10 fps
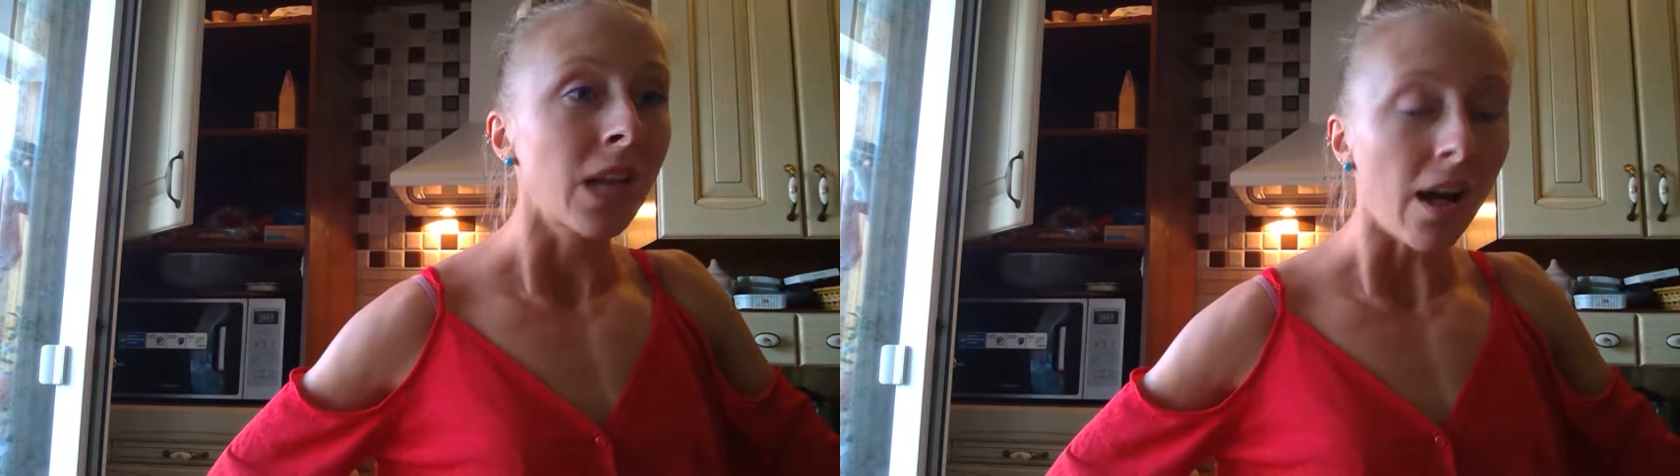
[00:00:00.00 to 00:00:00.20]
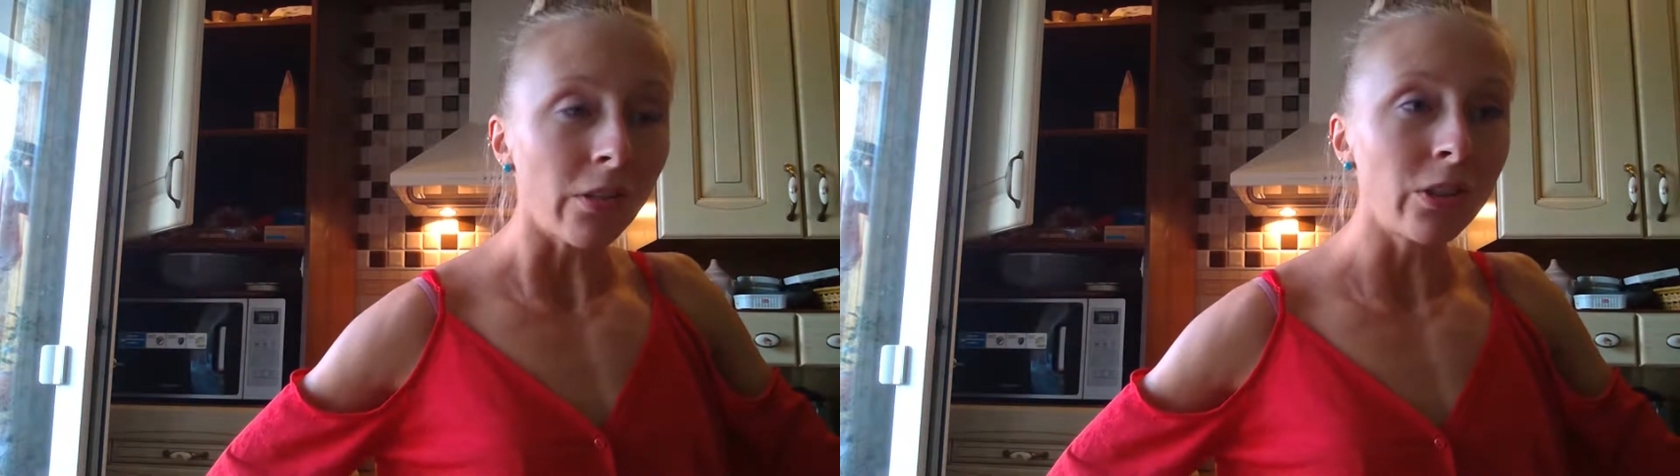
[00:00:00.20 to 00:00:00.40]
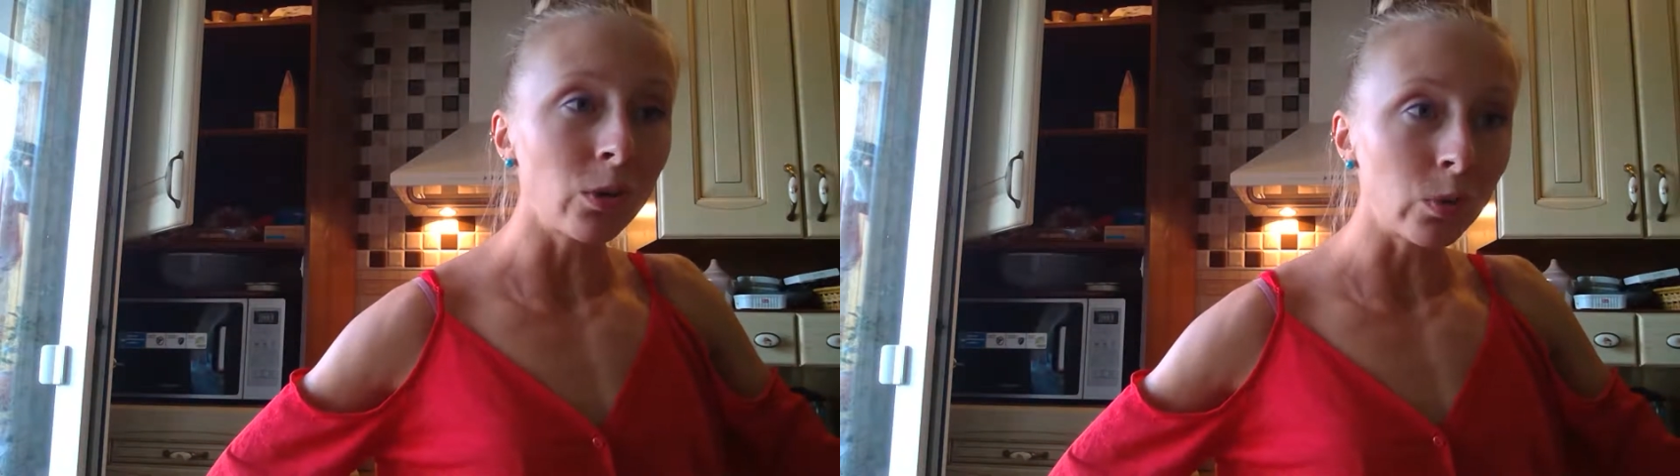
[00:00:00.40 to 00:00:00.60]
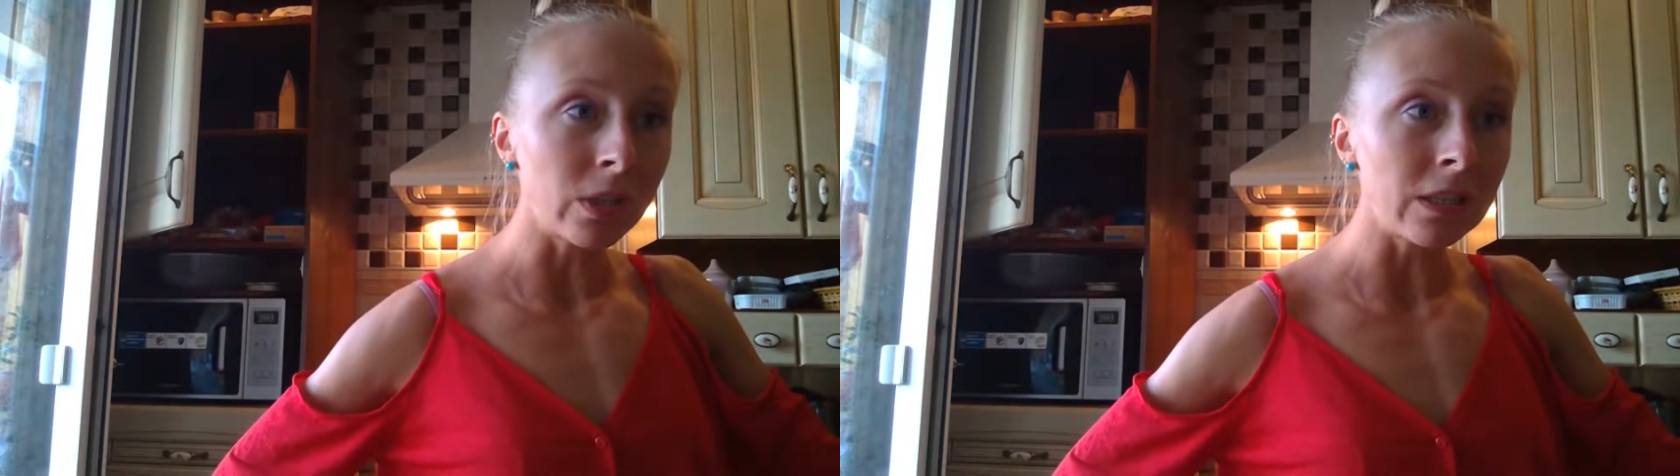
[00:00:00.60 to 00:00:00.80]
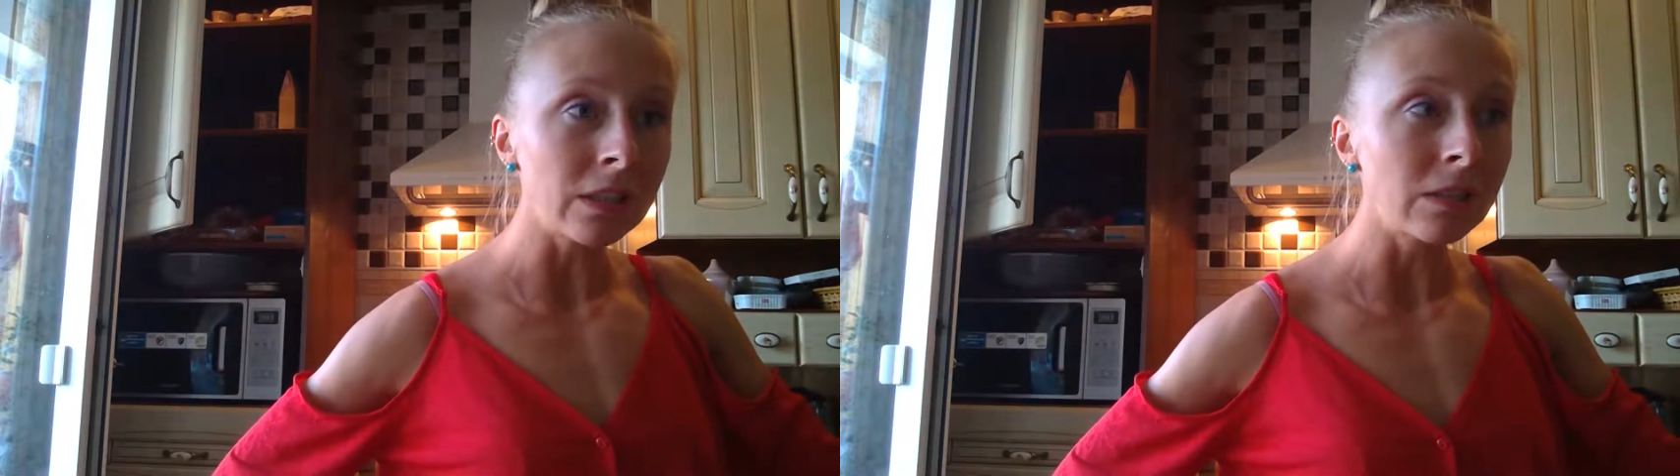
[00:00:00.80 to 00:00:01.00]
healthy
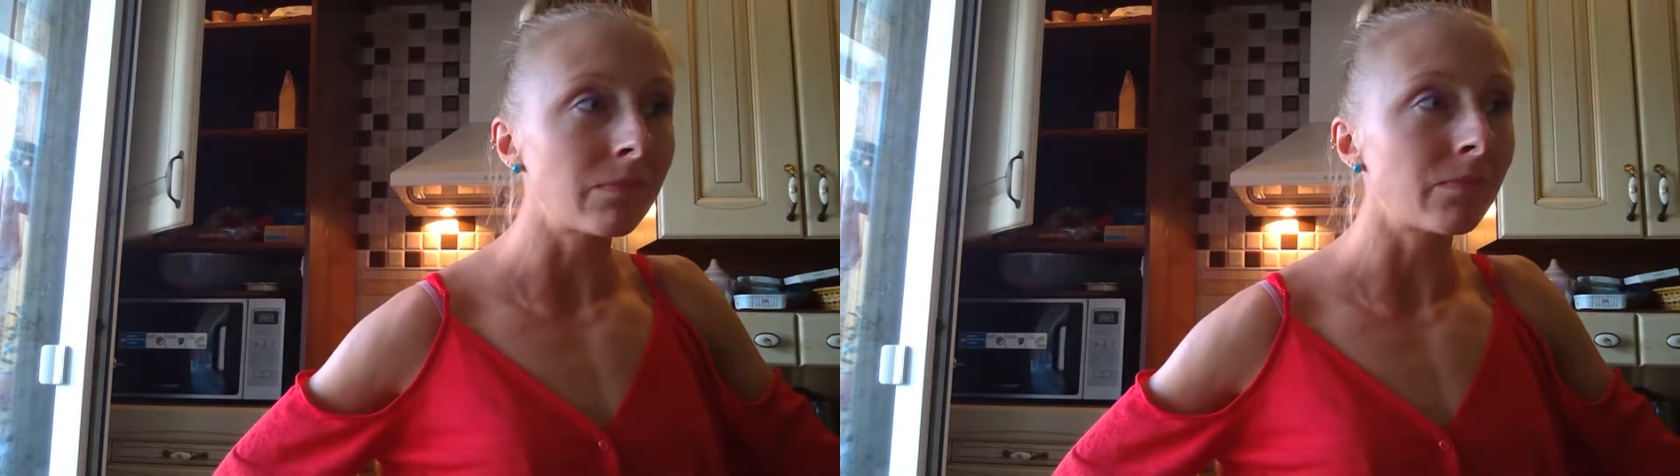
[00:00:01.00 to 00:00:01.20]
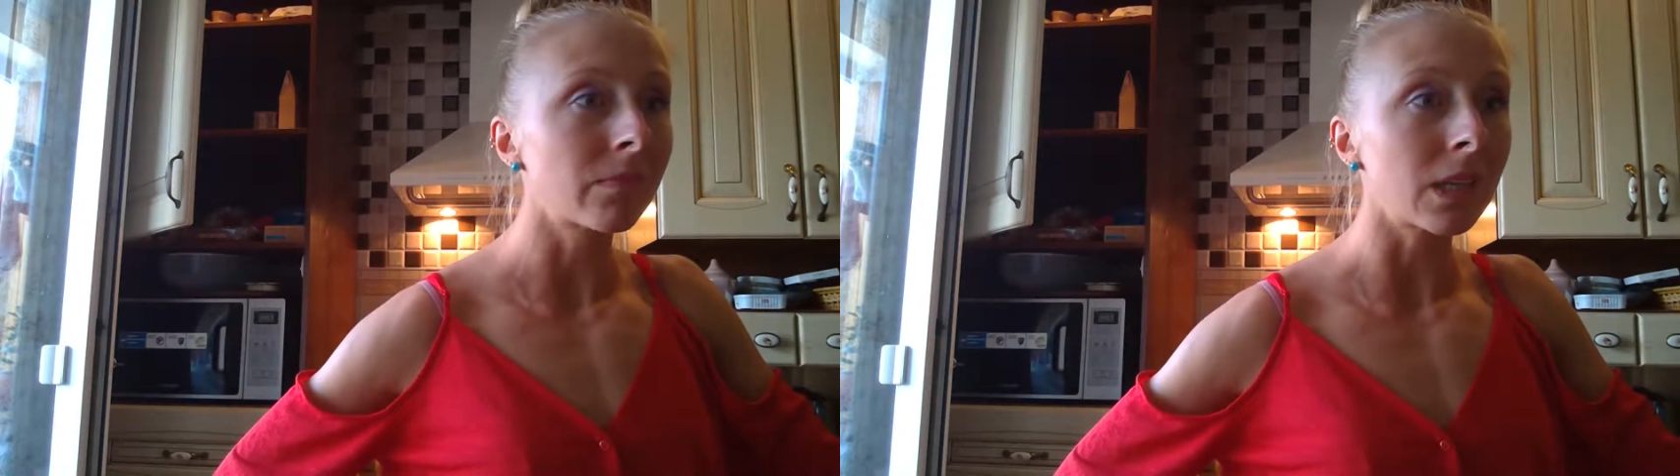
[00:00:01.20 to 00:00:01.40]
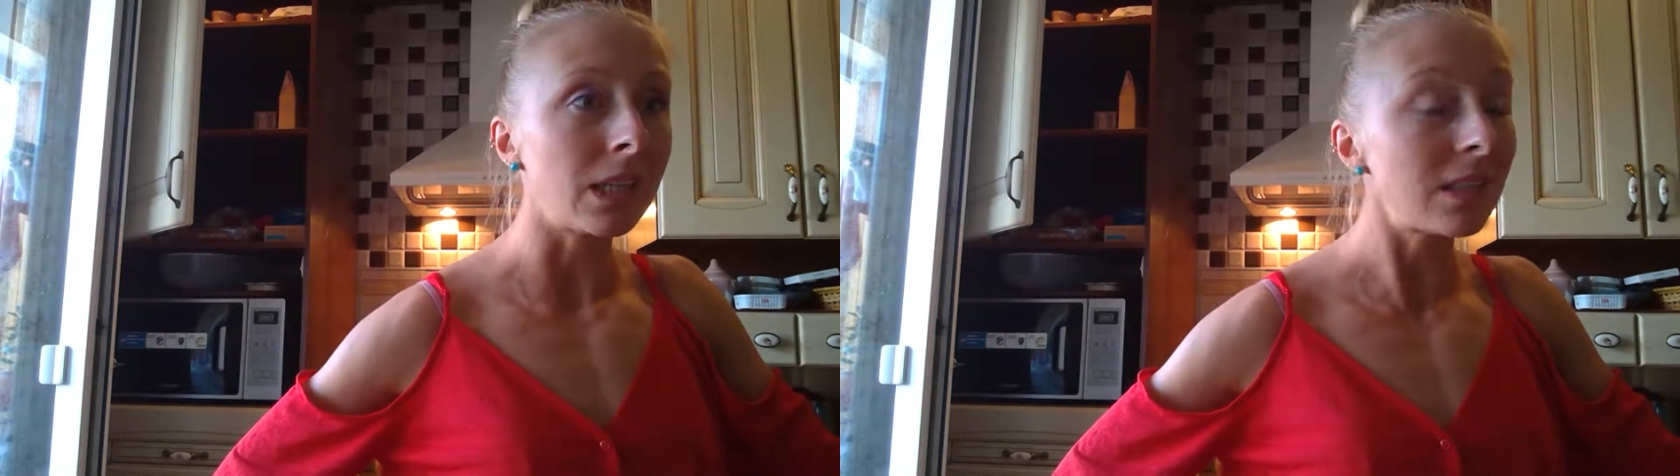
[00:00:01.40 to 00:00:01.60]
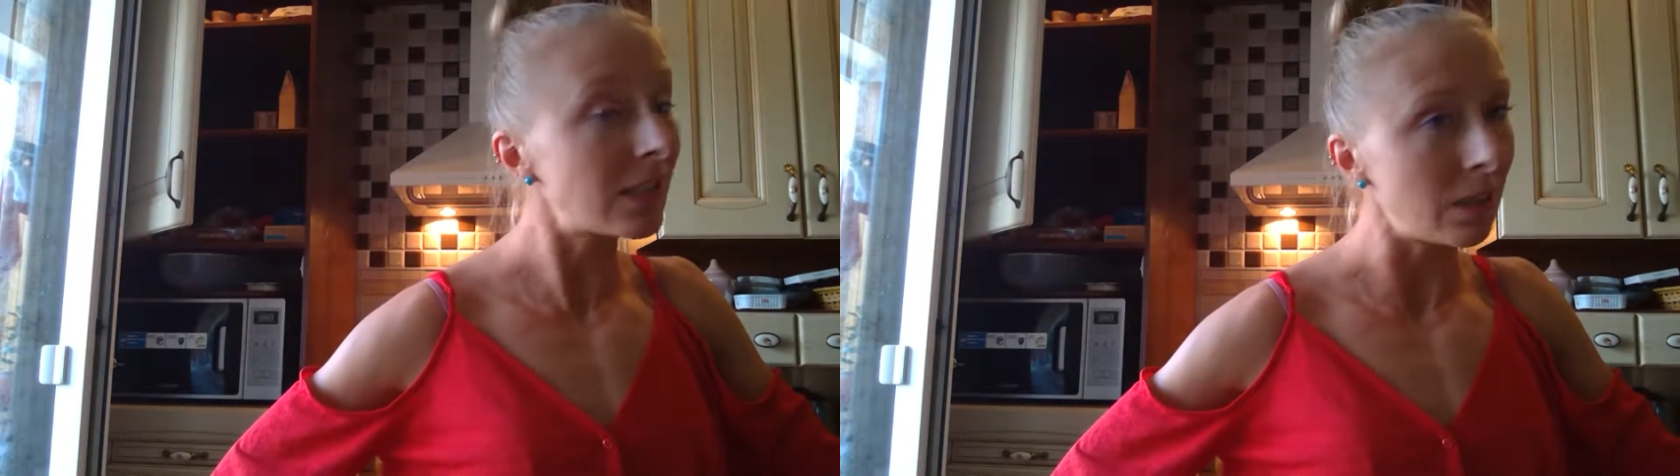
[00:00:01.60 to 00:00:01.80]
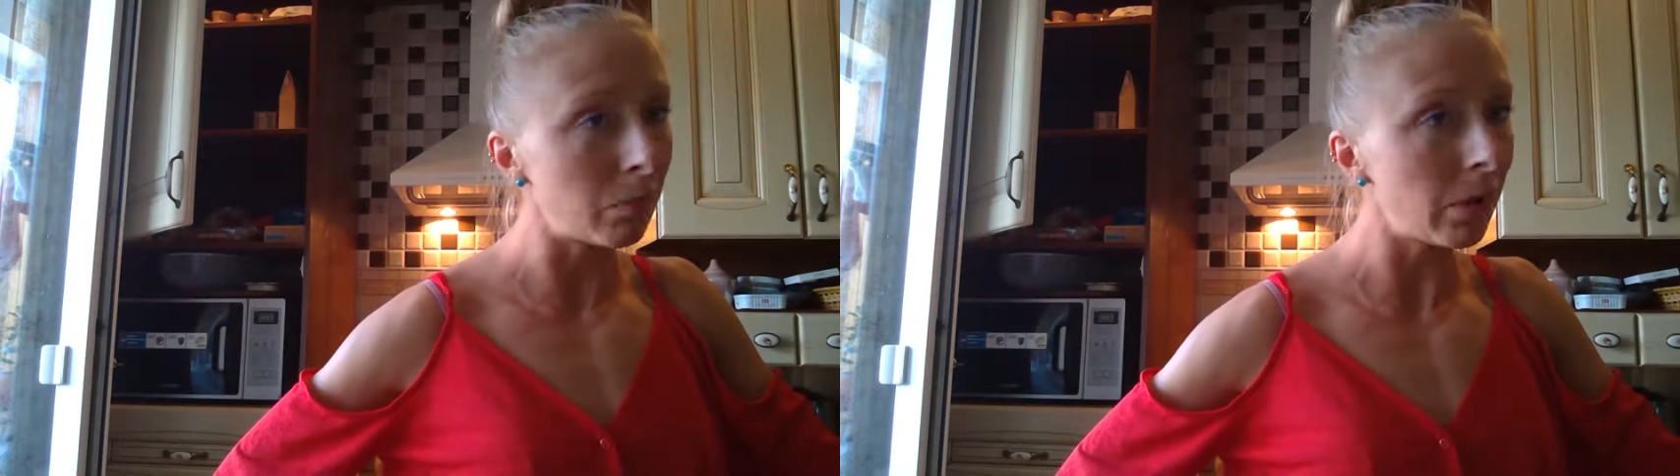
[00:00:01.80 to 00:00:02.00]
cooking is
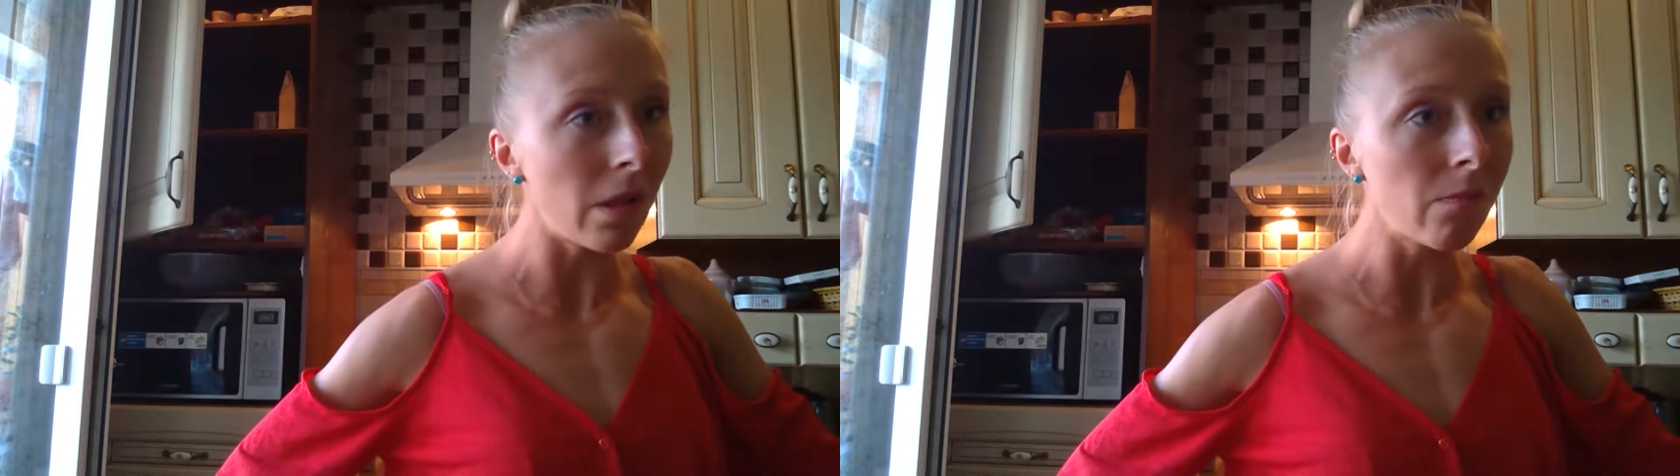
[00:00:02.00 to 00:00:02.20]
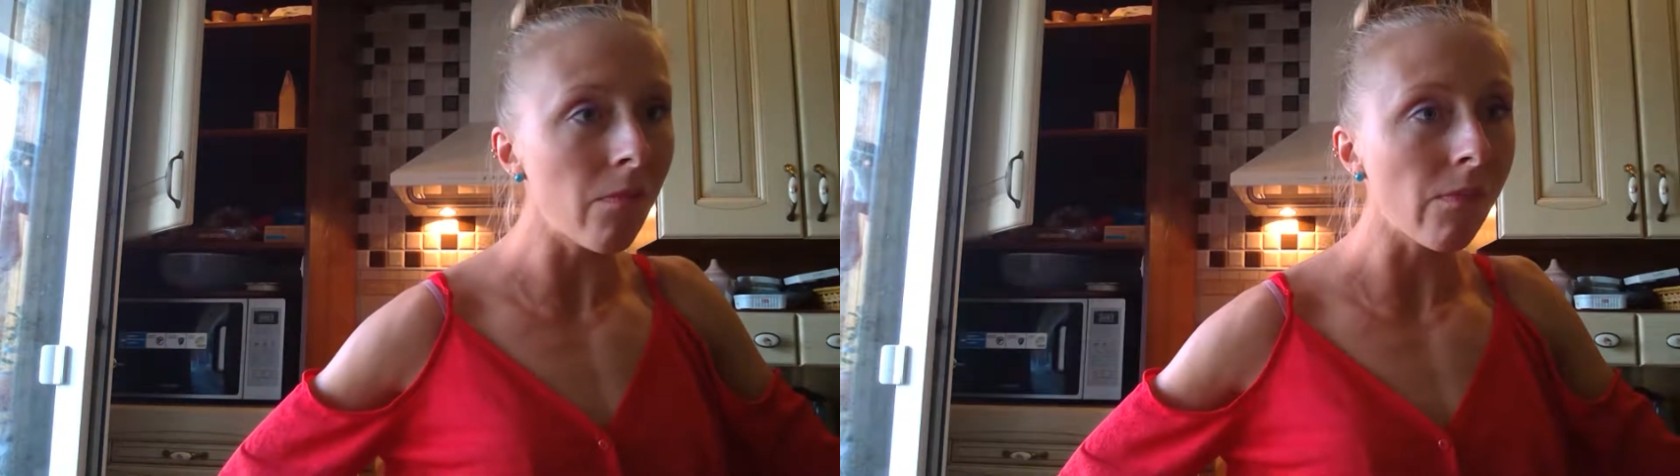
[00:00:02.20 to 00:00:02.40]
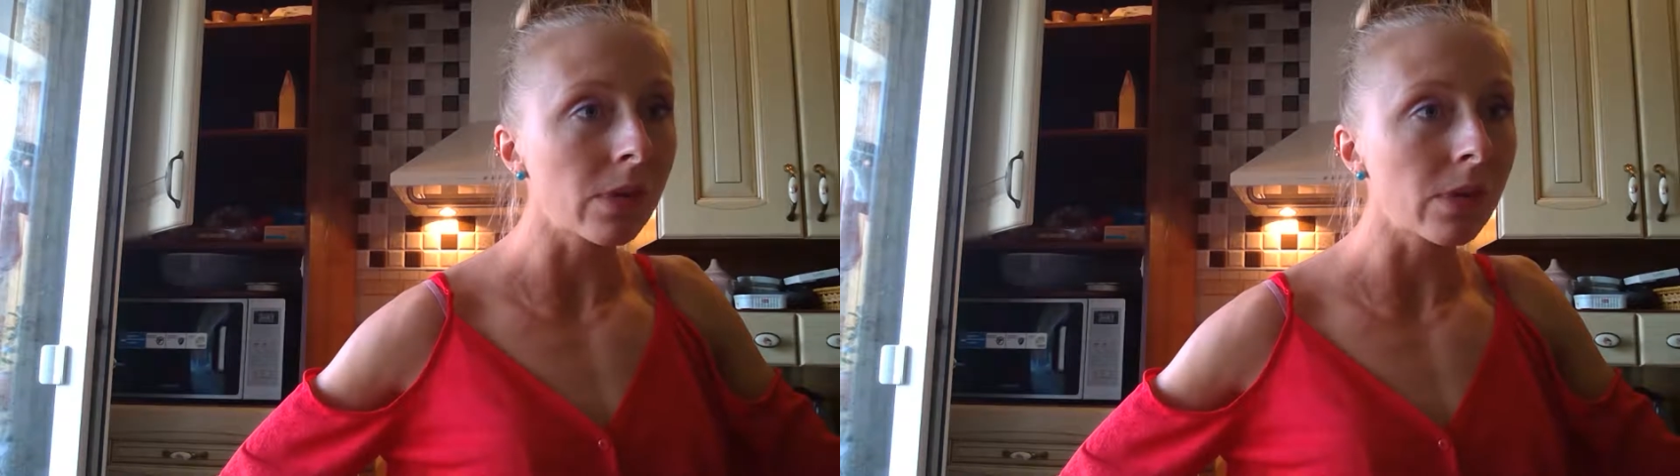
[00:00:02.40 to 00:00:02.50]
simple.